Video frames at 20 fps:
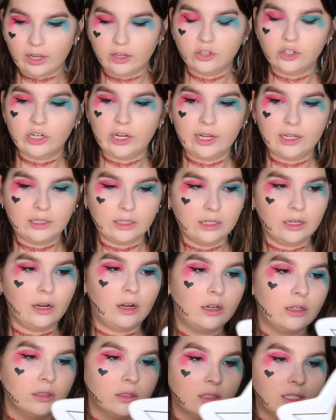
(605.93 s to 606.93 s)
she has it
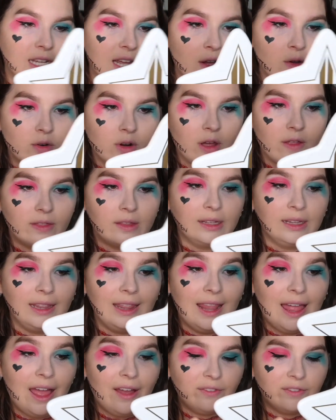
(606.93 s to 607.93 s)
down on the
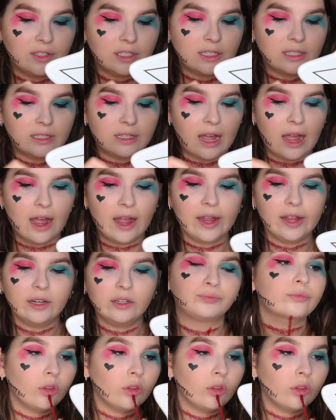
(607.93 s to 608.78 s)
left side.